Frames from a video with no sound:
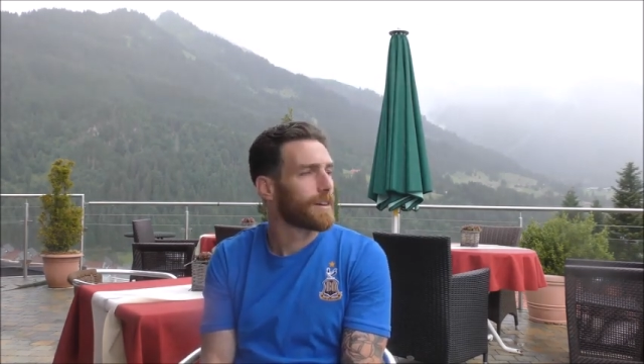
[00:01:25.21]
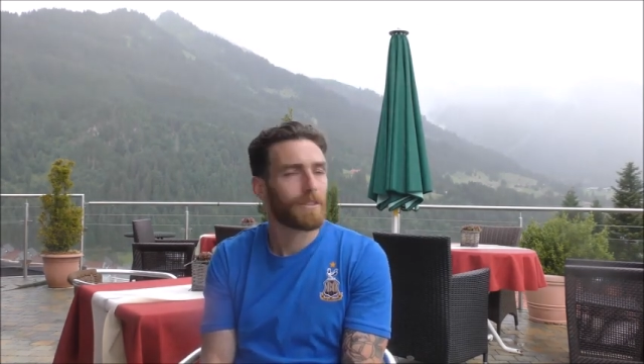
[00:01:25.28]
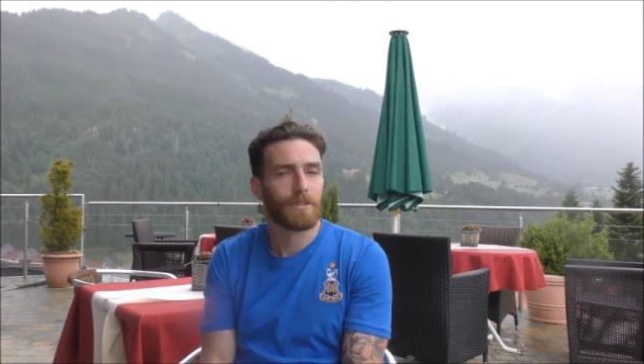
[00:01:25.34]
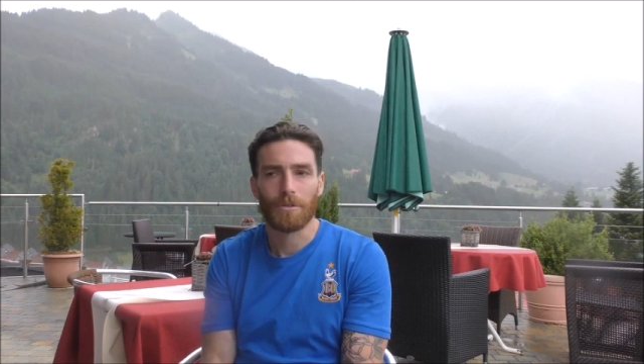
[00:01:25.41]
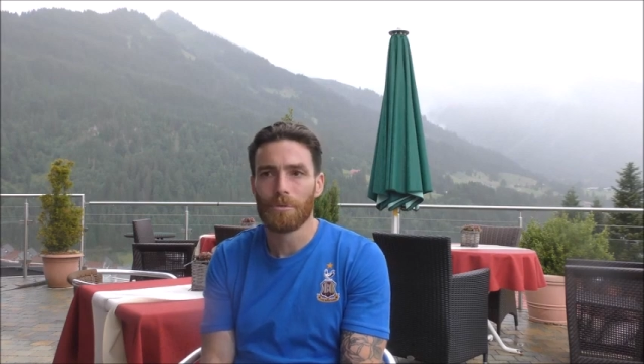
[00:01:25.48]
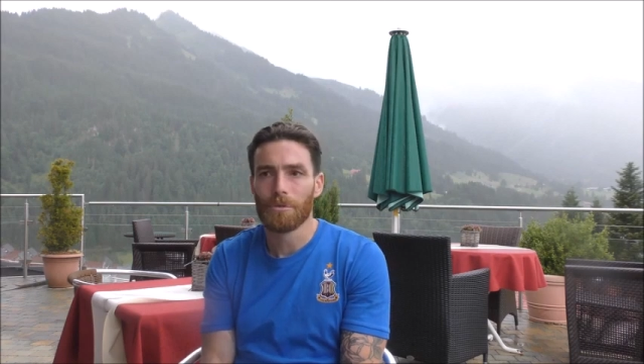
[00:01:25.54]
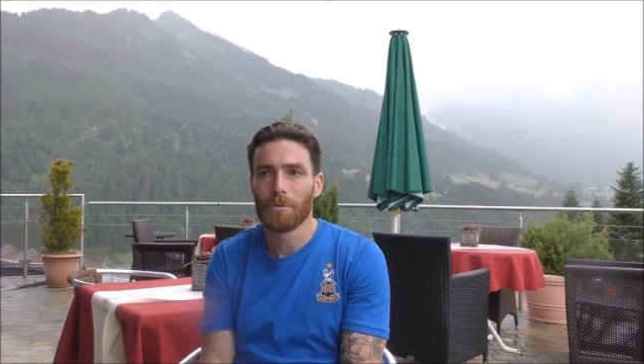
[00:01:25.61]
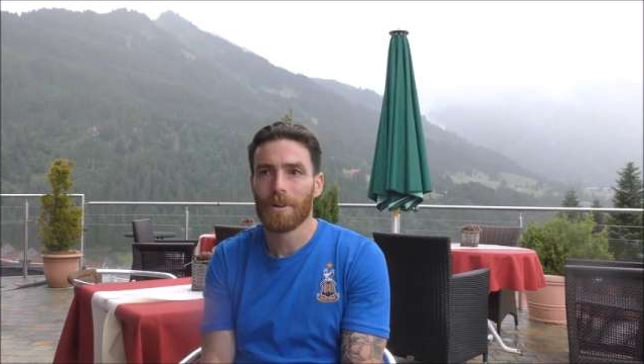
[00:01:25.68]
it's a
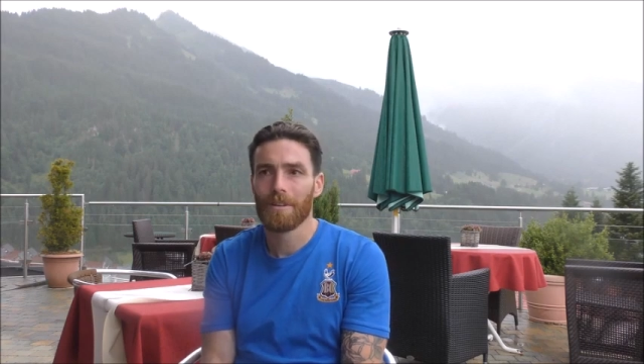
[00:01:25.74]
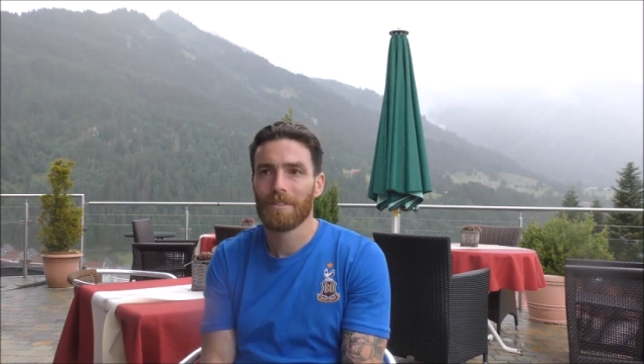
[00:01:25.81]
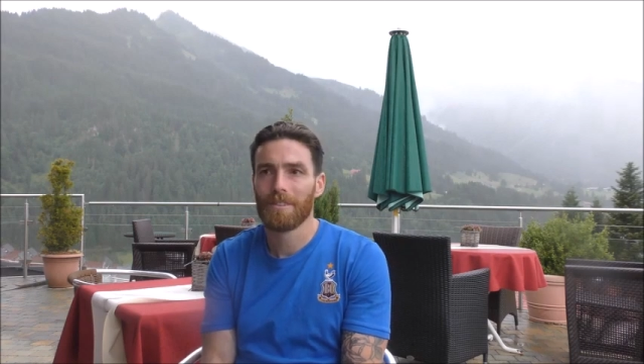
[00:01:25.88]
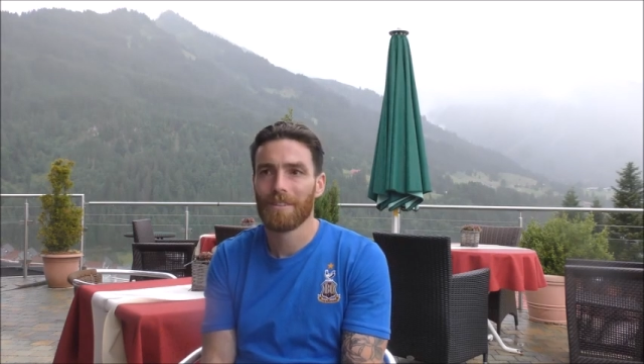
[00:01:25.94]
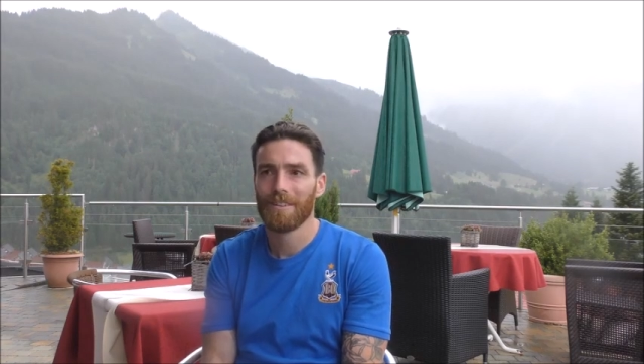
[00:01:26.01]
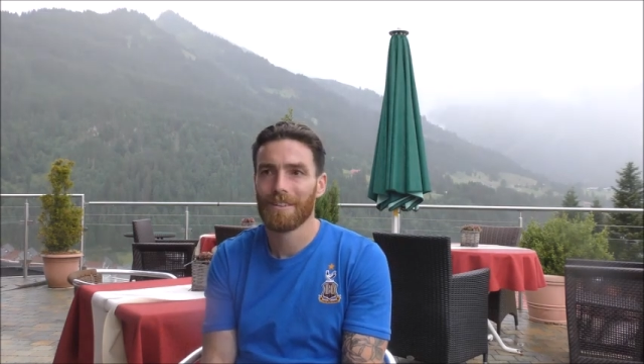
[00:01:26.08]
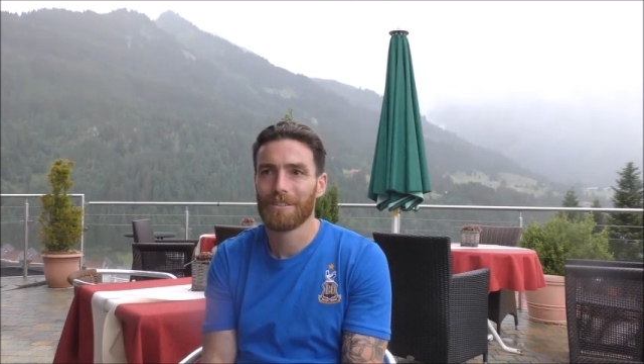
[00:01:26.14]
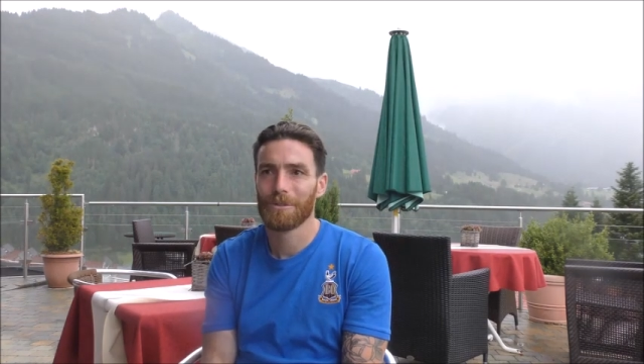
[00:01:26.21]
good one.
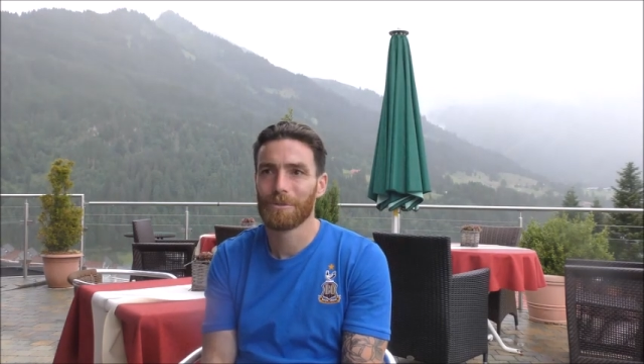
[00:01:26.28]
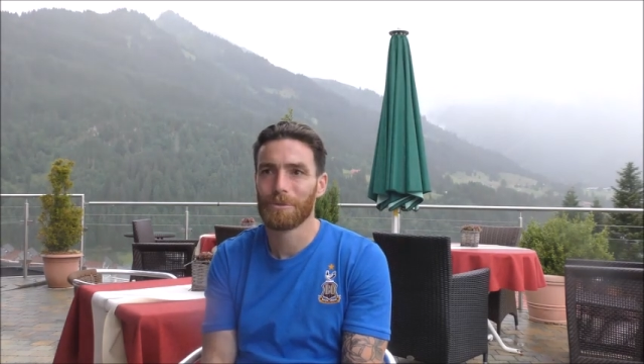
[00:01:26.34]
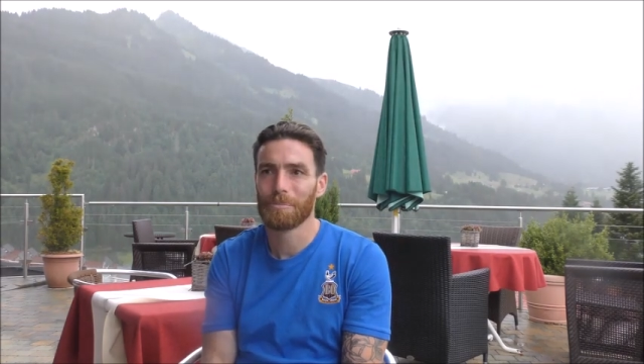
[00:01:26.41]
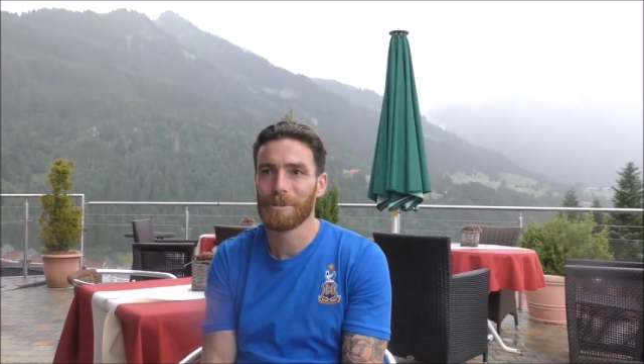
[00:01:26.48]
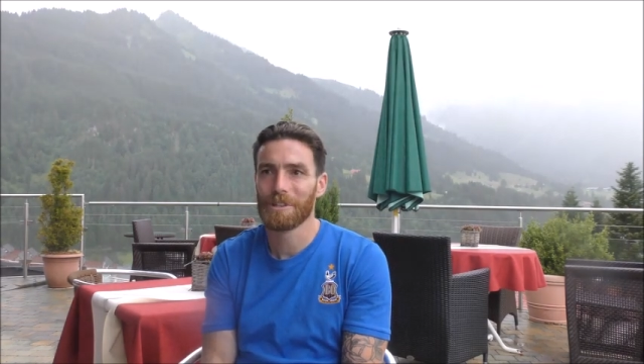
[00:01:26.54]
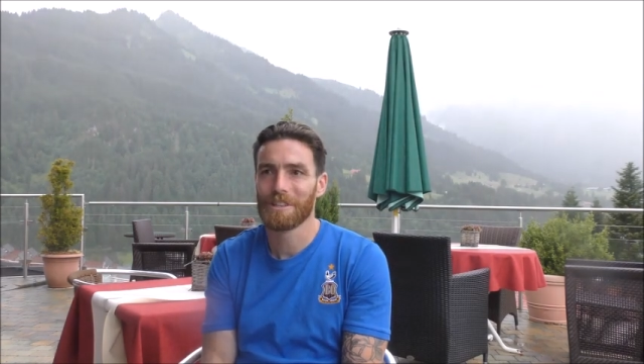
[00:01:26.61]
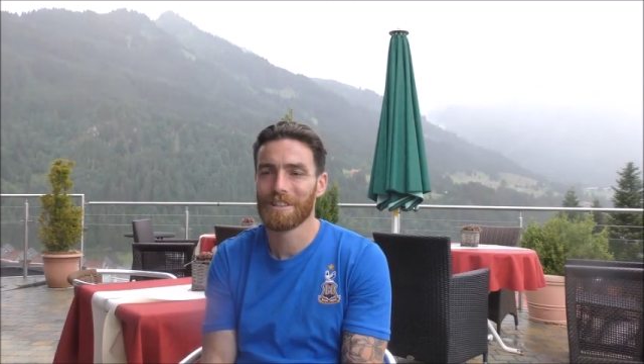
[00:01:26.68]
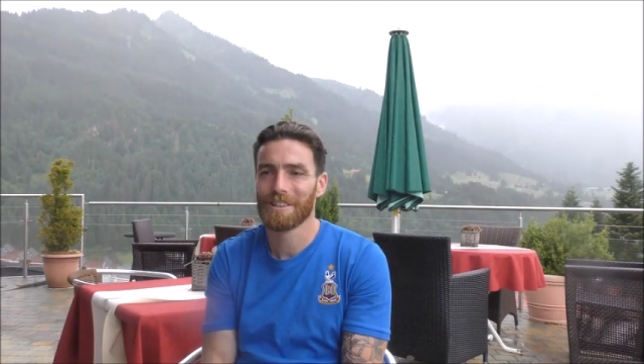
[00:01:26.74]
It's a good
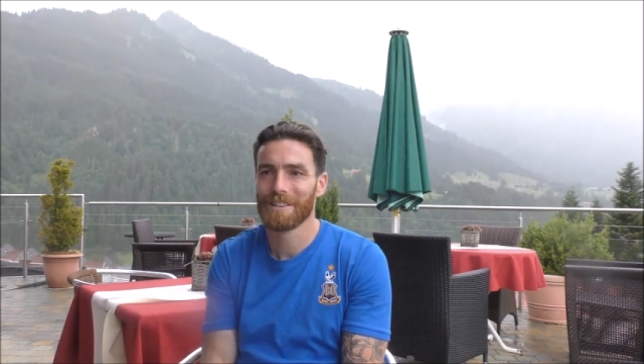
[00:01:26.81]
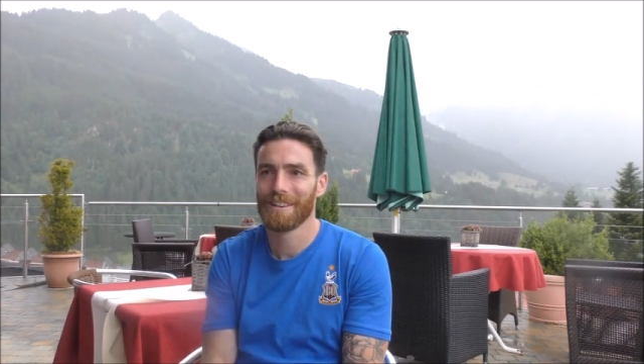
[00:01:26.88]
pick.